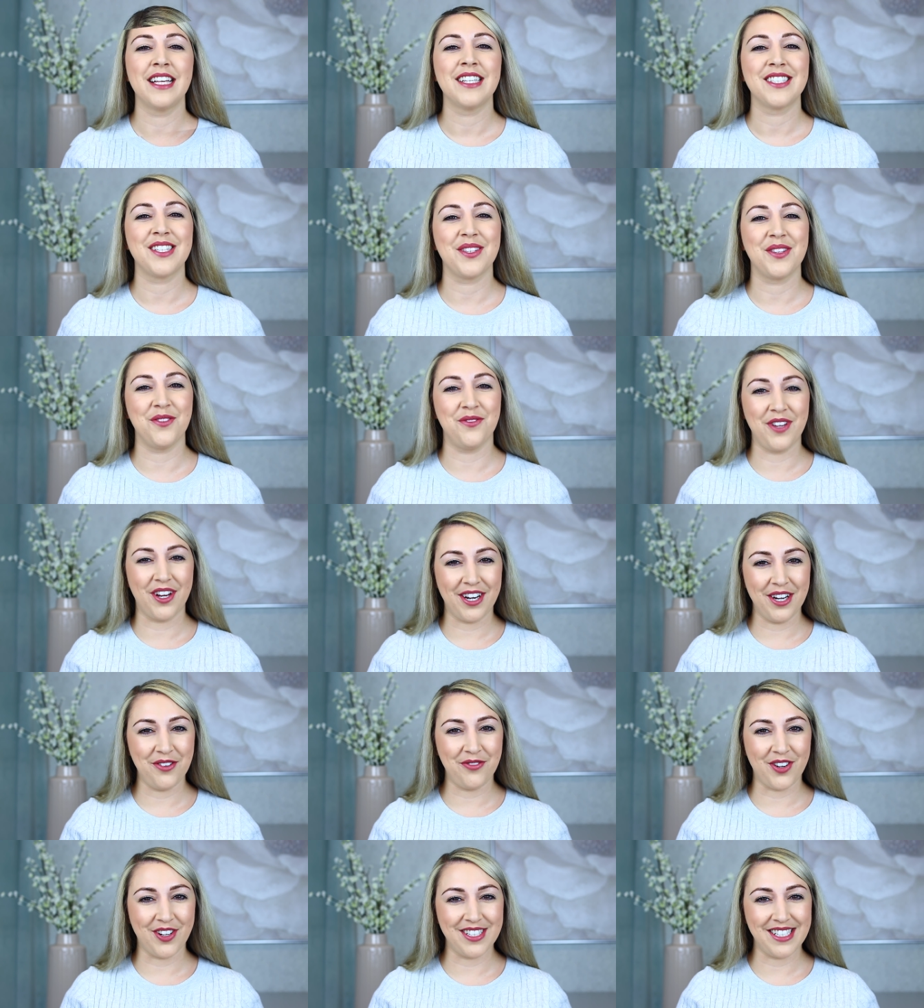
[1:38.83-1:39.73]
So the
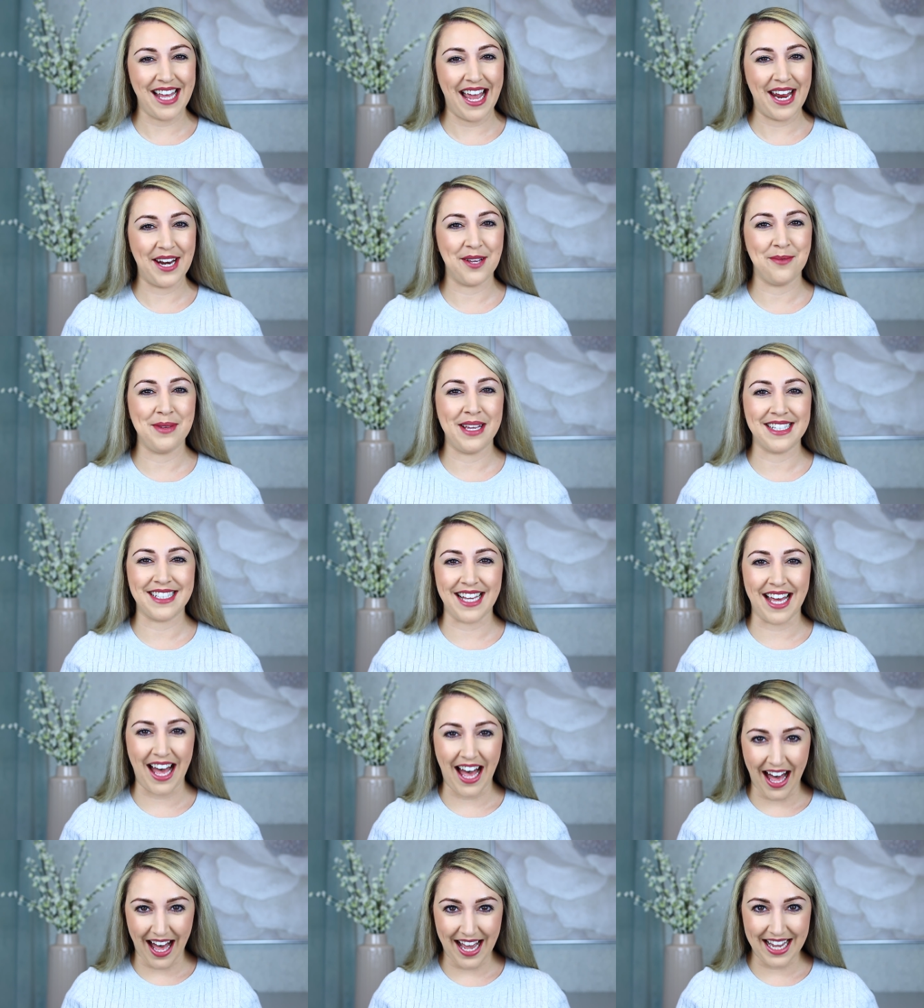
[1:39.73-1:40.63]
very first item is a
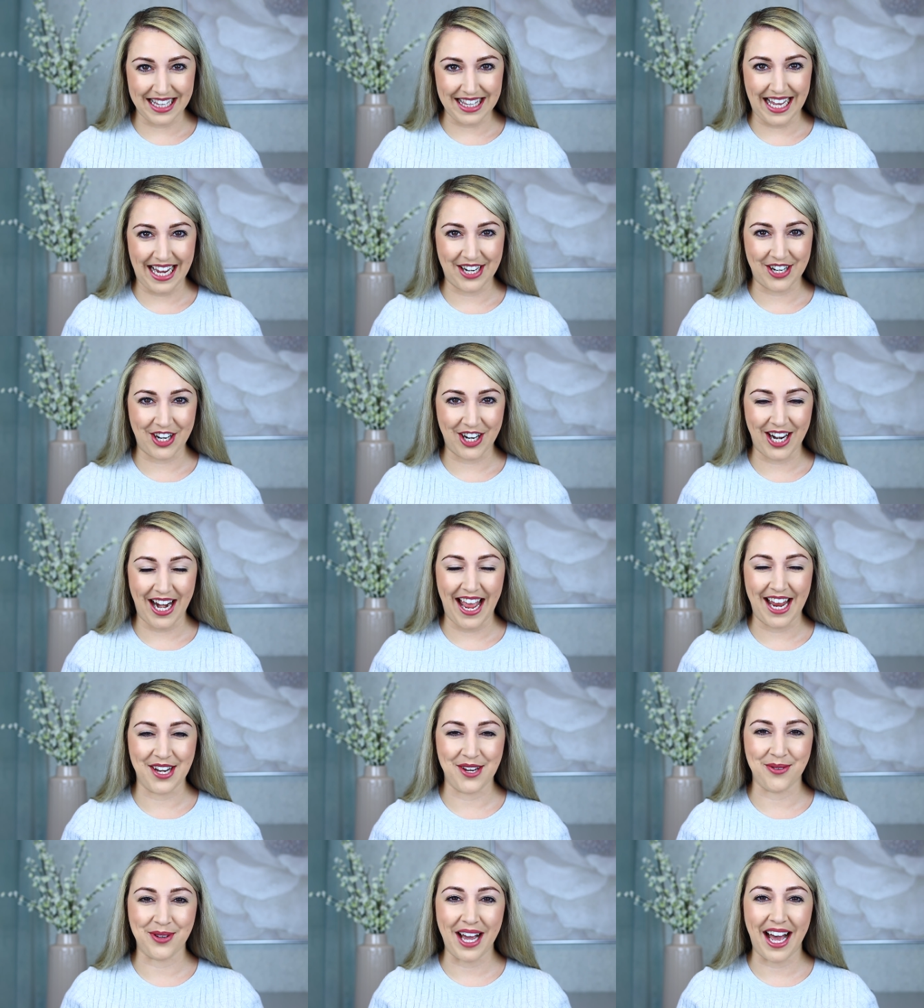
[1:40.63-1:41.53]
highlighter,
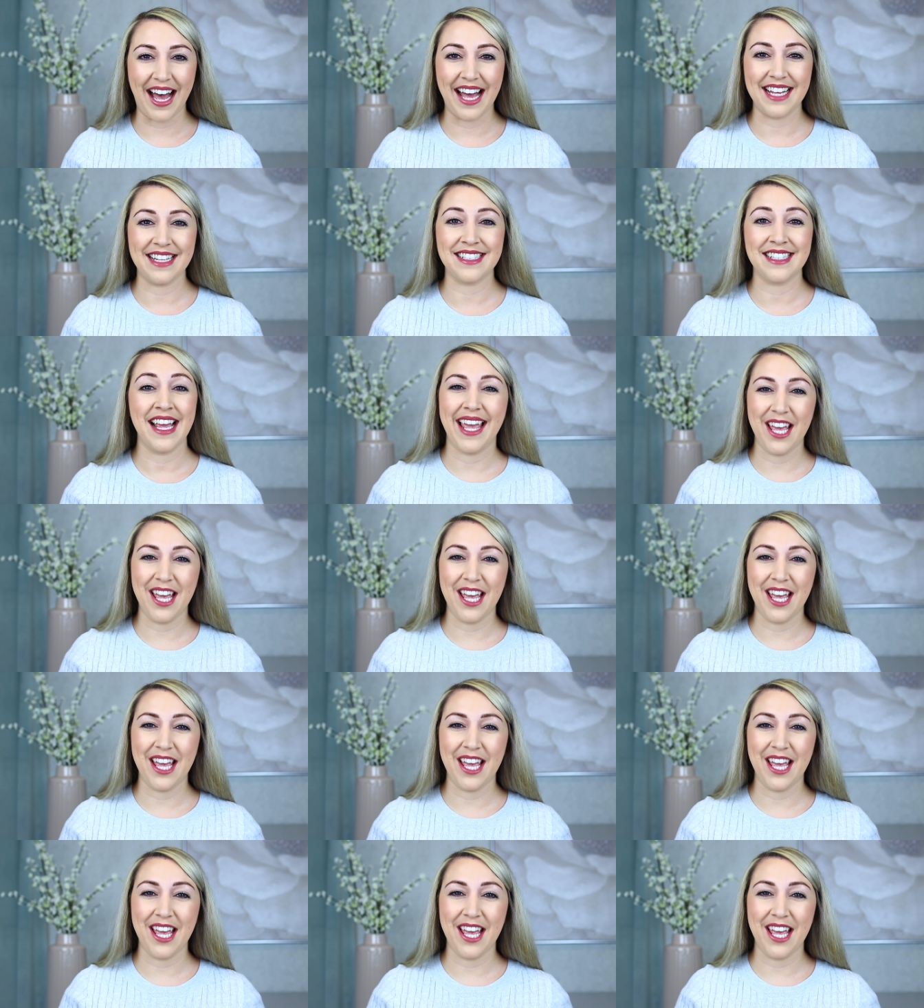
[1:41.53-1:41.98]
and you guys,